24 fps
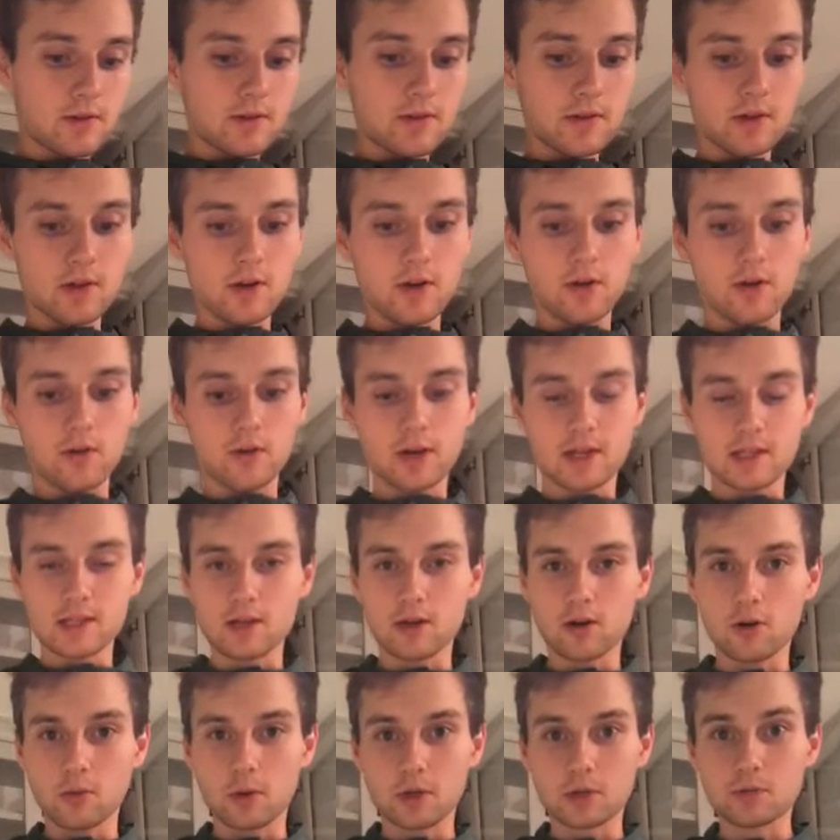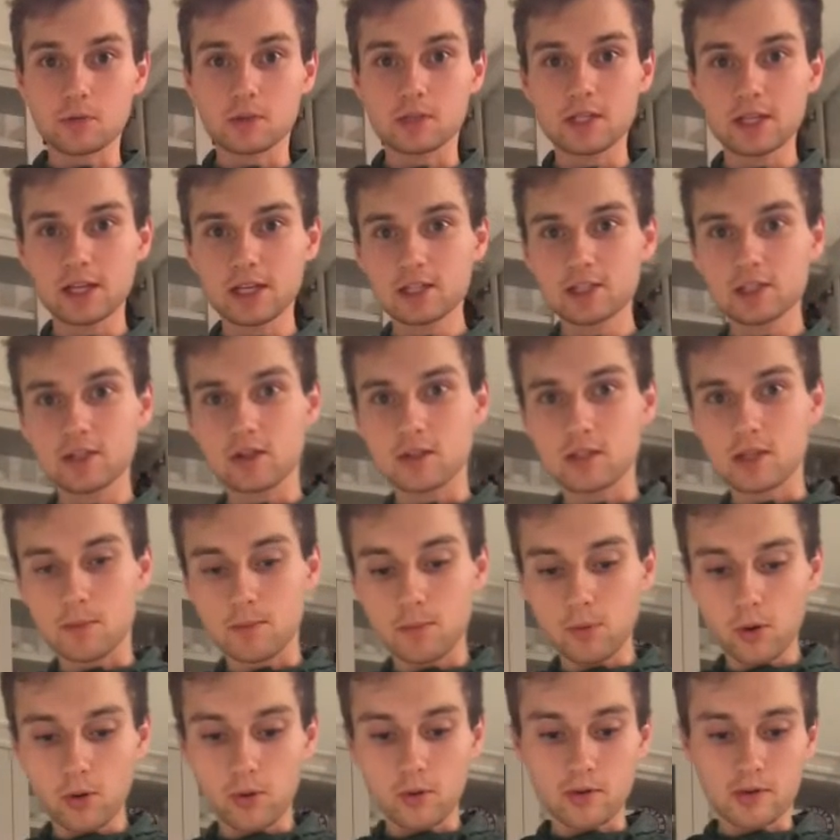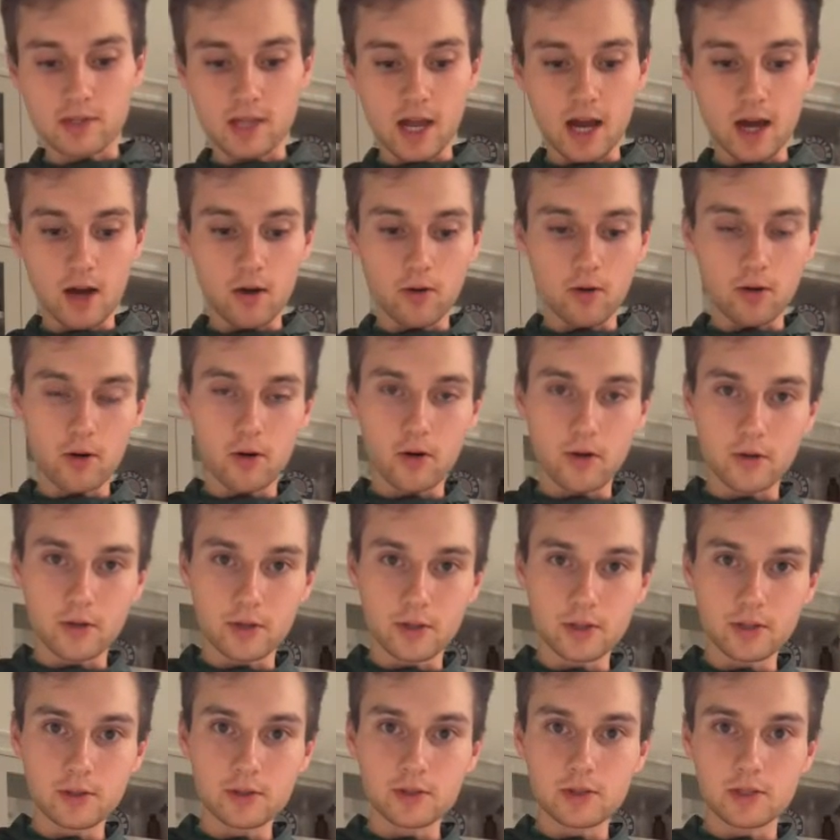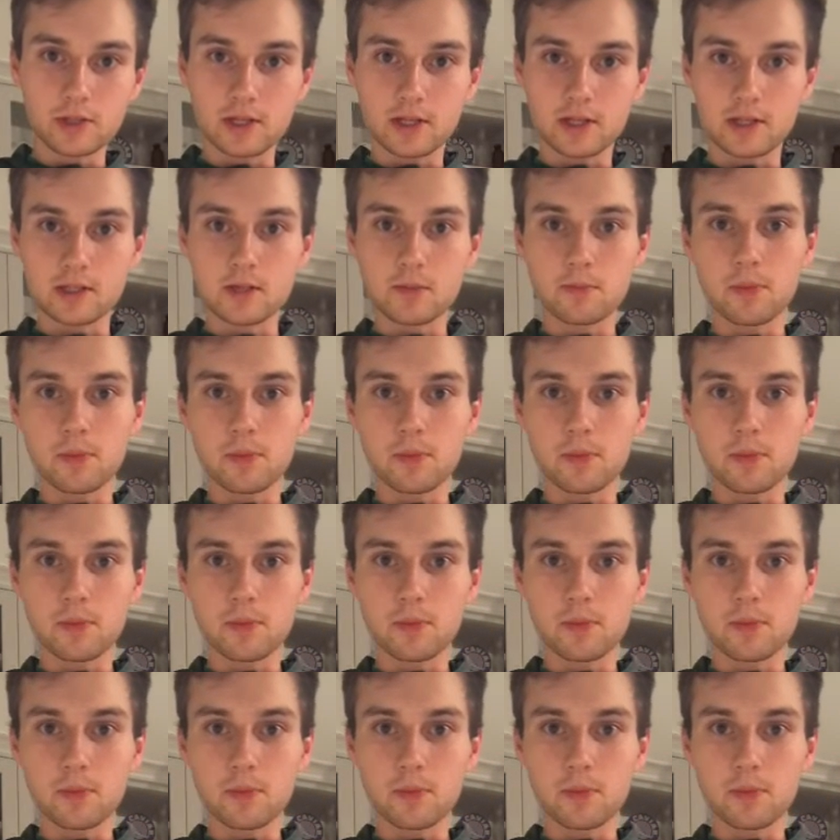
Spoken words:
So that's how it works with tinctures. It pulls out all the nutrients.